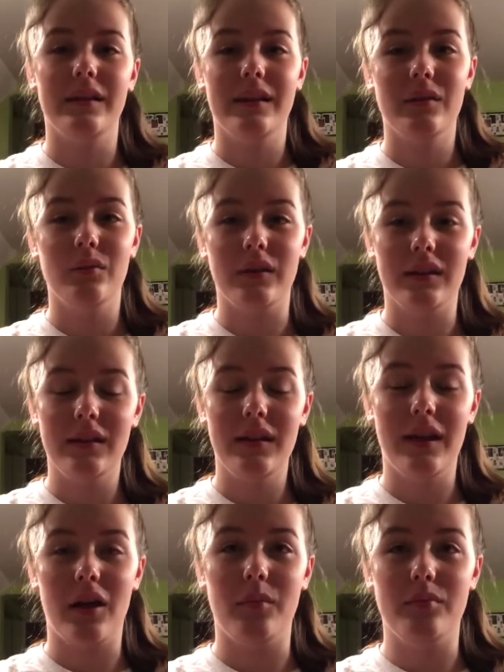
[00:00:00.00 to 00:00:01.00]
it like really
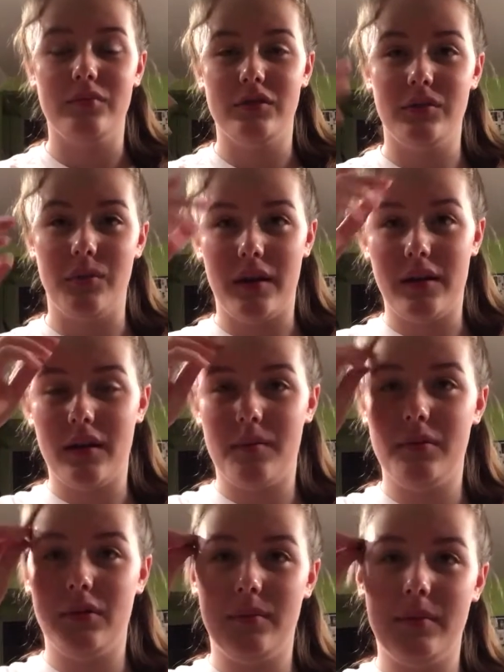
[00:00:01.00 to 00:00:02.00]
like helps you wake
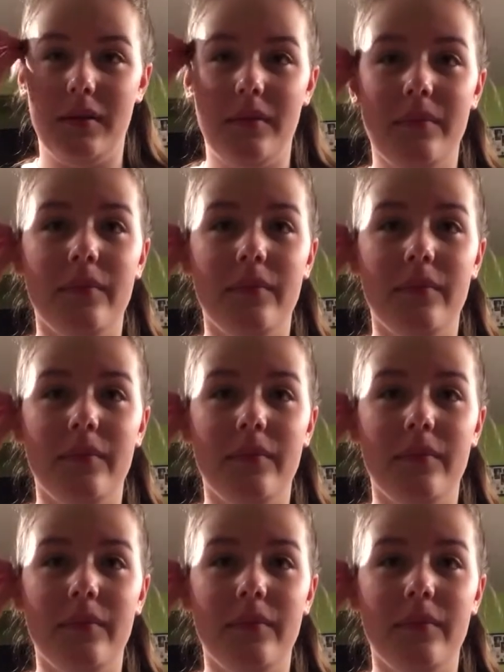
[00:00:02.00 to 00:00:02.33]
up a little bit.